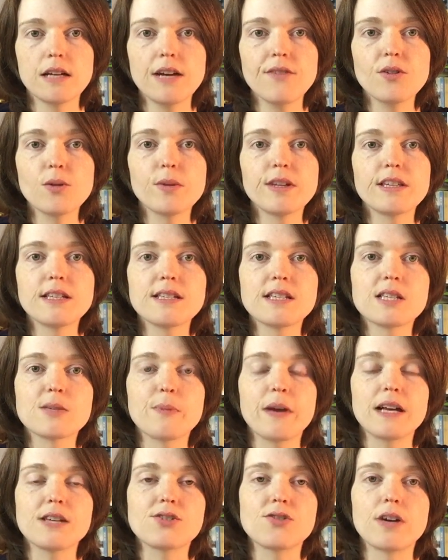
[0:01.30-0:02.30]
Hi everyone, this is
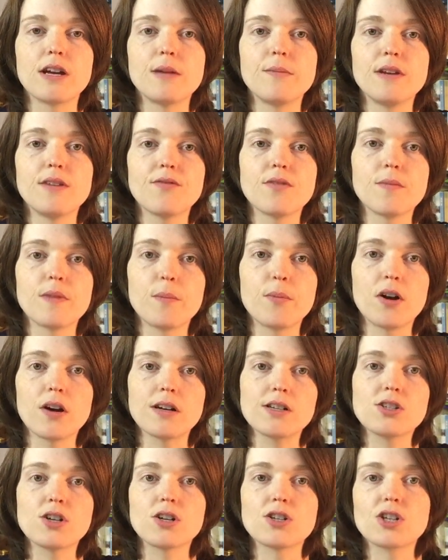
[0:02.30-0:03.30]
Pastor Amy from the
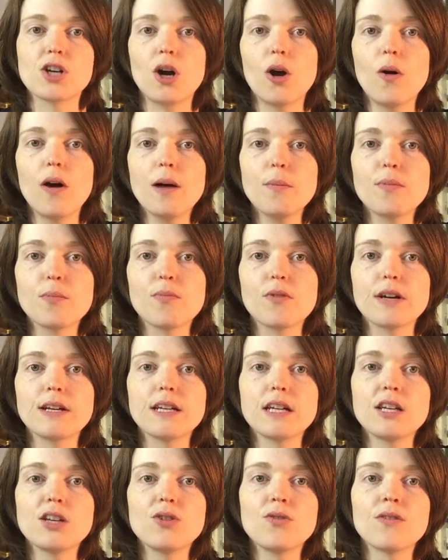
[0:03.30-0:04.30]
Park Church Co-op
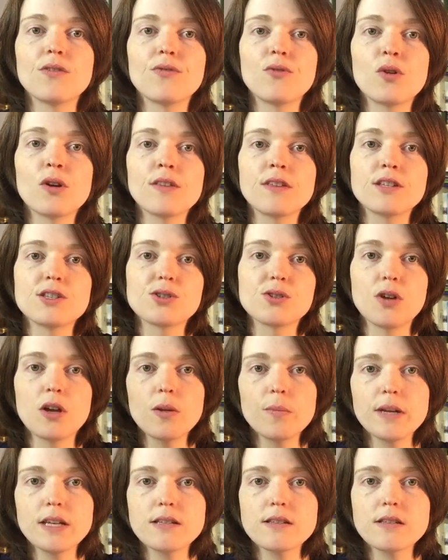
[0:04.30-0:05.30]
bringing you the fourth
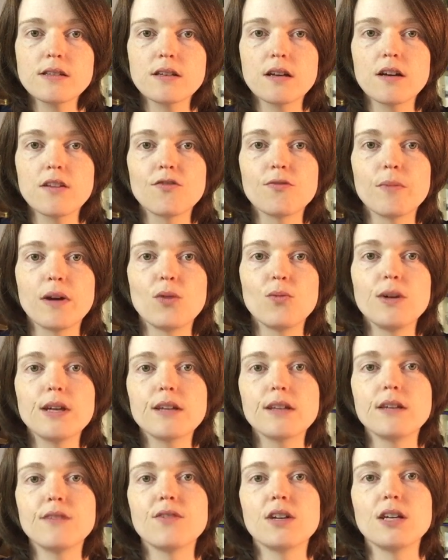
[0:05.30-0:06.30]
installment of my
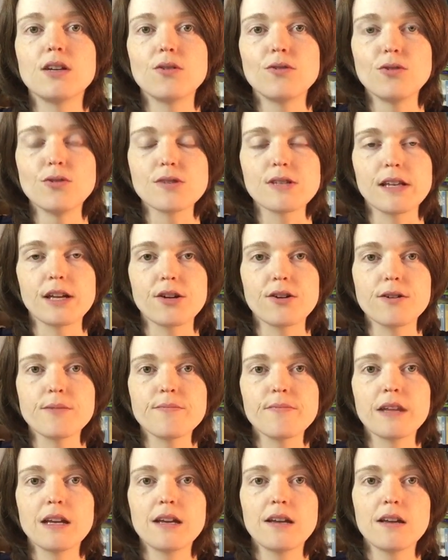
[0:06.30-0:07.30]
weekly video
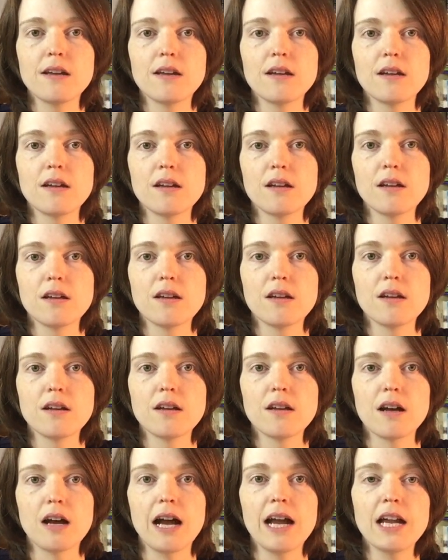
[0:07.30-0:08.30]
newsletter.
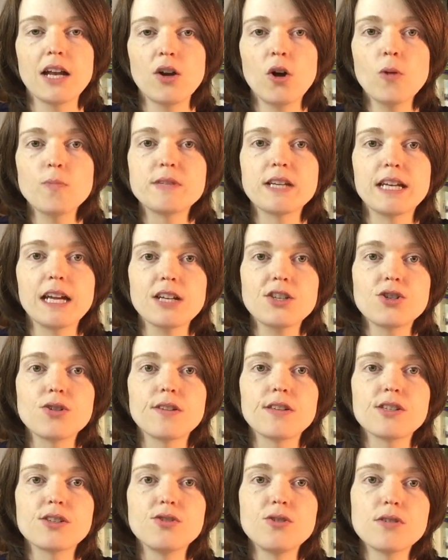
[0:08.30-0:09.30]
I had hoped to get
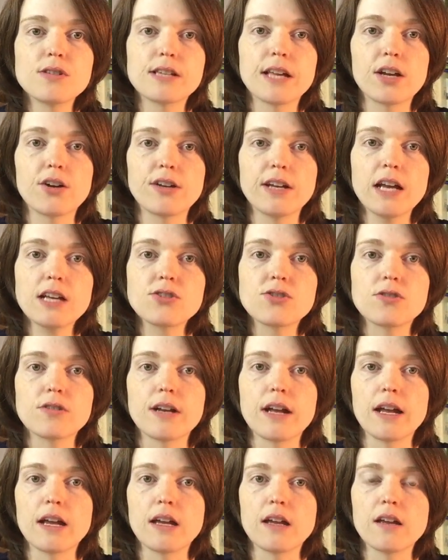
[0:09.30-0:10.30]
you this newsletter
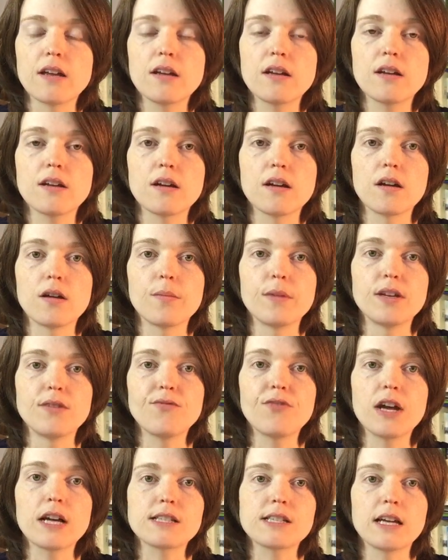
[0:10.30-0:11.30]
yesterday, and
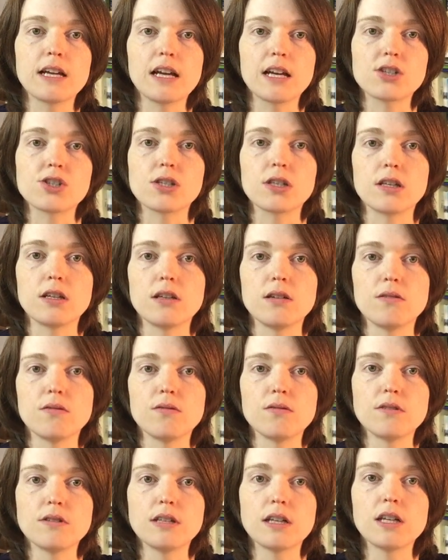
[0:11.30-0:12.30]
in fact I
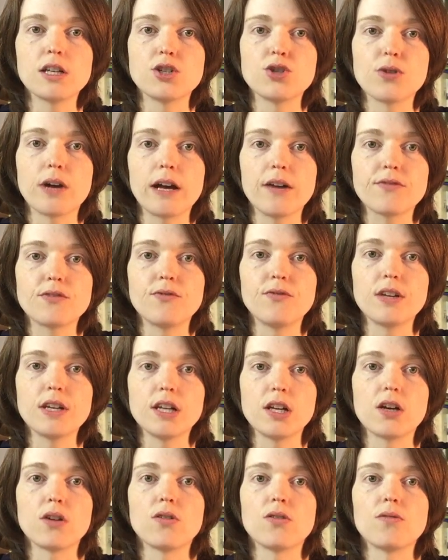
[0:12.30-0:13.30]
actually did a draft
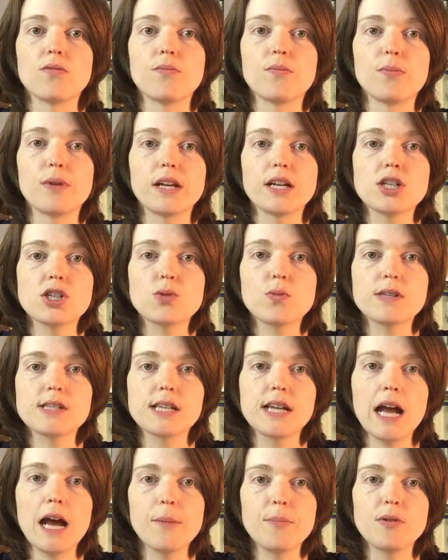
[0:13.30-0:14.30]
video, but I just
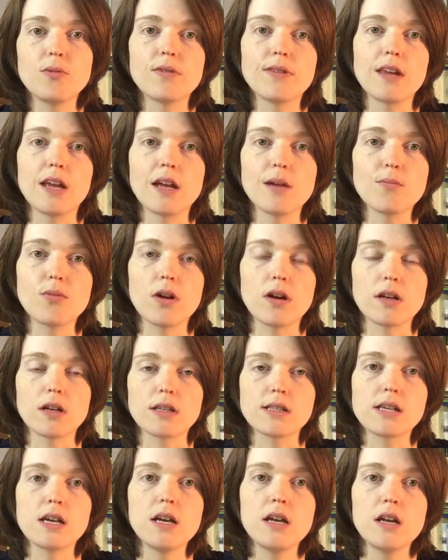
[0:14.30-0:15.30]
wasn't happy with the end
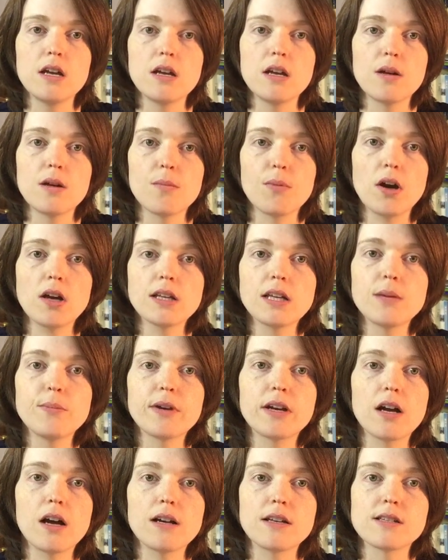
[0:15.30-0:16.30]
product, partly
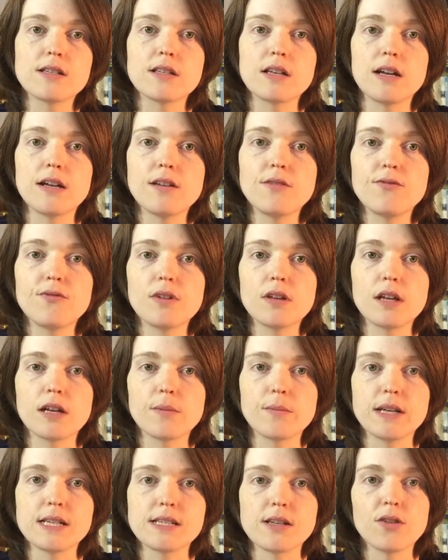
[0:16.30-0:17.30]
because I didn't feel
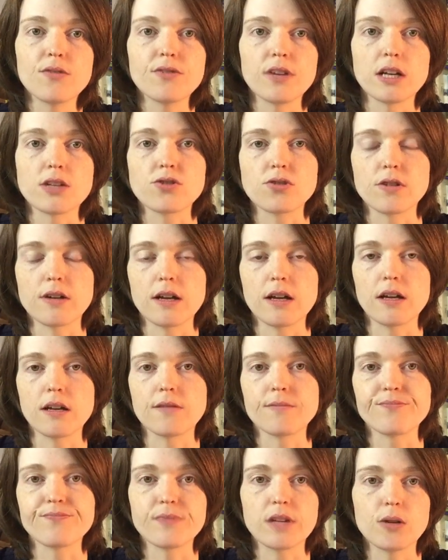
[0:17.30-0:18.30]
like myself
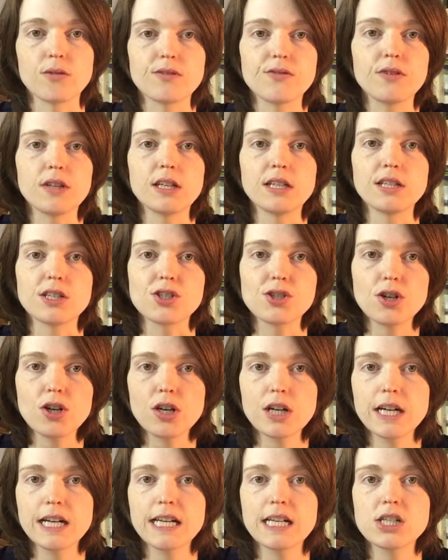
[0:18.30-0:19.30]
yesterday. I was feeling
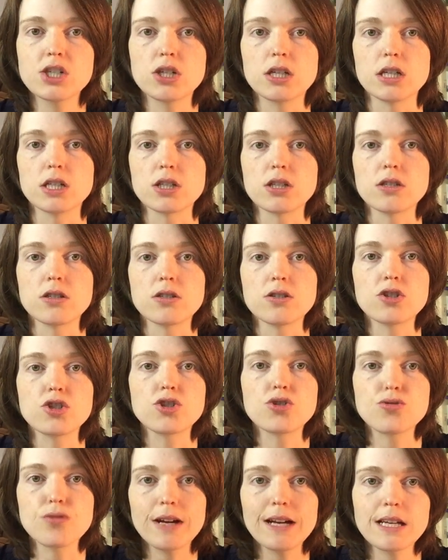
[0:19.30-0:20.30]
discouraged and
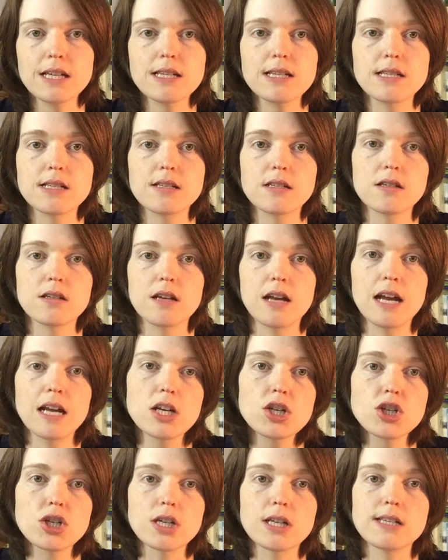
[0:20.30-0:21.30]
stressed,
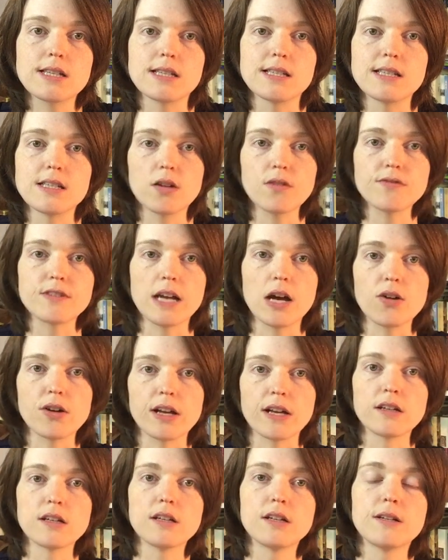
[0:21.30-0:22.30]
anxious, and
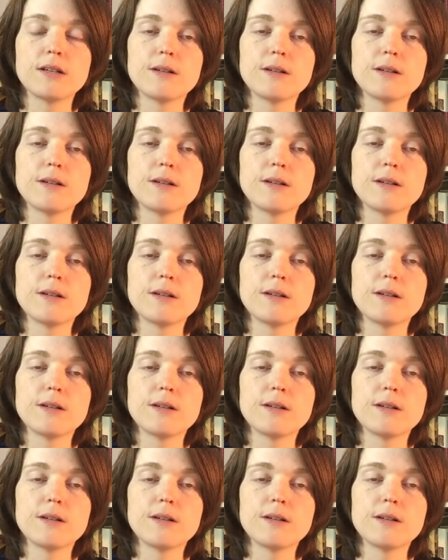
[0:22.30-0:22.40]
self-doubting.